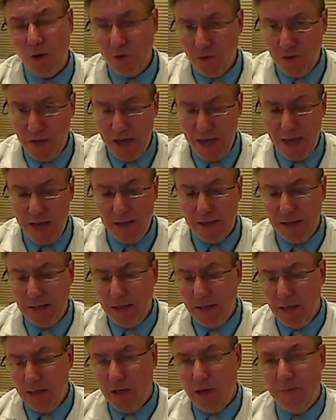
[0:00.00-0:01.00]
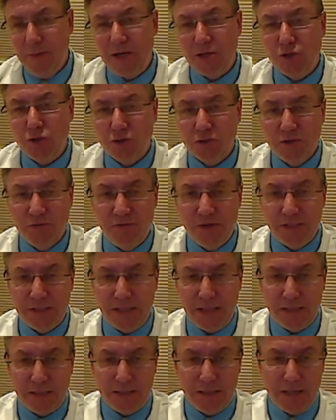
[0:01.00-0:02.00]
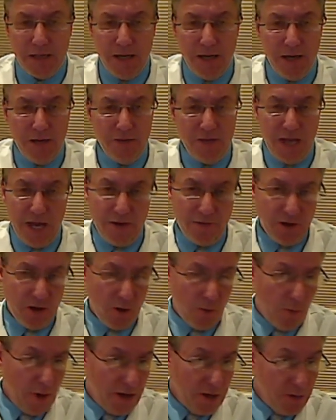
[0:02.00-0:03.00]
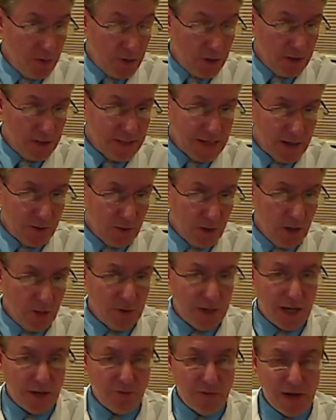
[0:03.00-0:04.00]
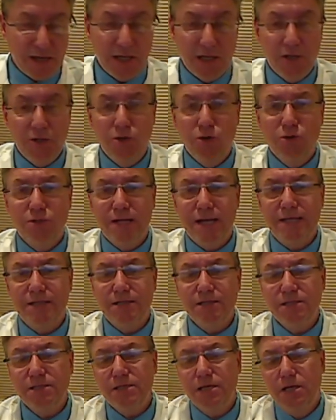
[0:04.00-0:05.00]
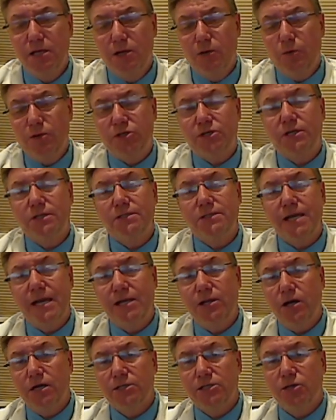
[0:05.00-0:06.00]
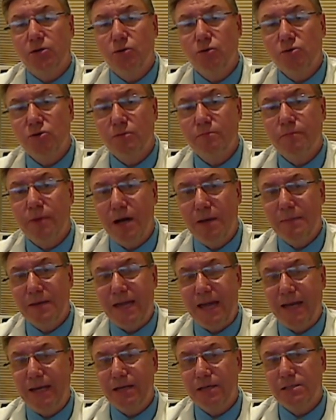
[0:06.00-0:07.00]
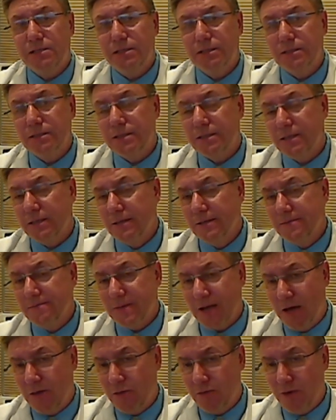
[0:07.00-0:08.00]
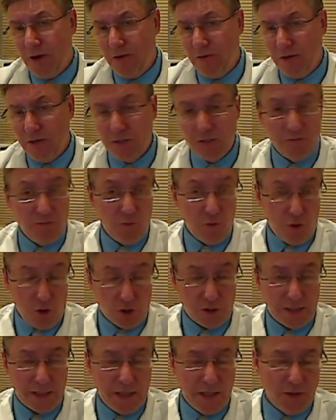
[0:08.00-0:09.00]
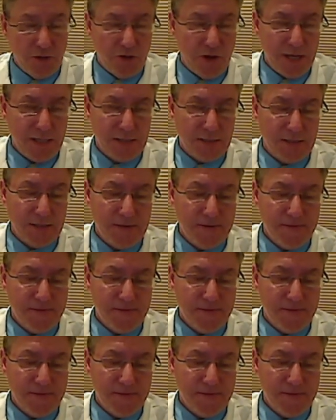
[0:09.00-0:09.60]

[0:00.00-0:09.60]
you're there, make sure to visit the area where you can download our regular newsletters, which contain articles on biomechanics and other areas of orthotic interest.